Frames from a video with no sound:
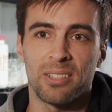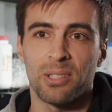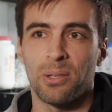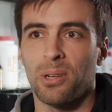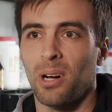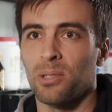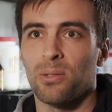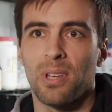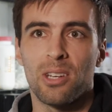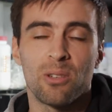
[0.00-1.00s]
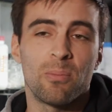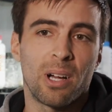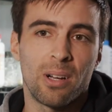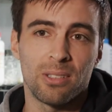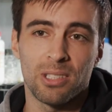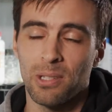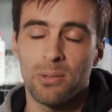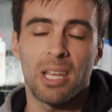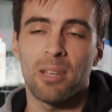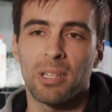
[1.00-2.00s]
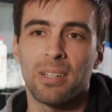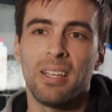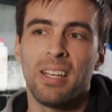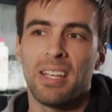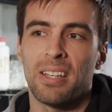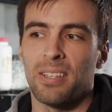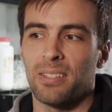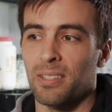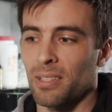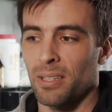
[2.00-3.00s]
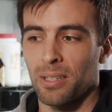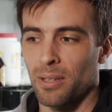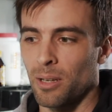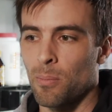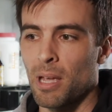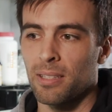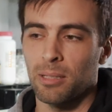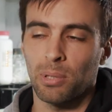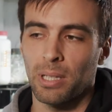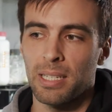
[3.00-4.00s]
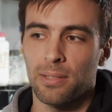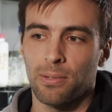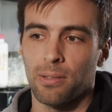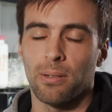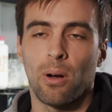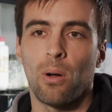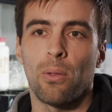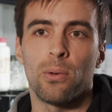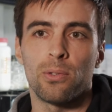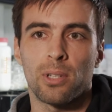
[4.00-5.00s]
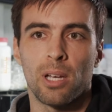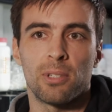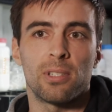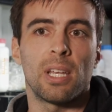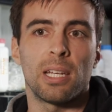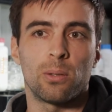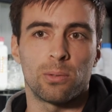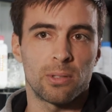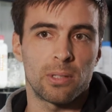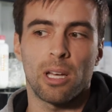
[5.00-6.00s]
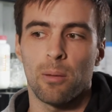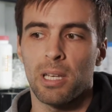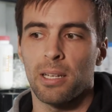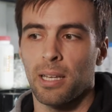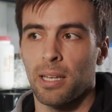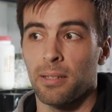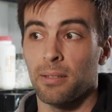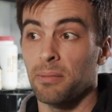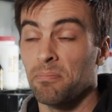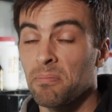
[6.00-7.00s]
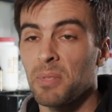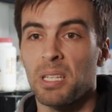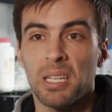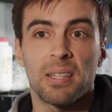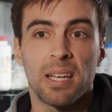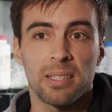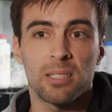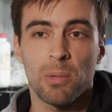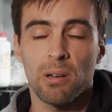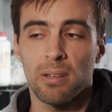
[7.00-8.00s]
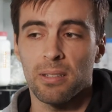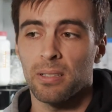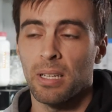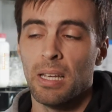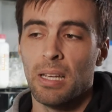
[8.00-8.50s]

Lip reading: so conservation biology, you name it. This is an amazing place for all those types of stakeholders to come in and get that experience.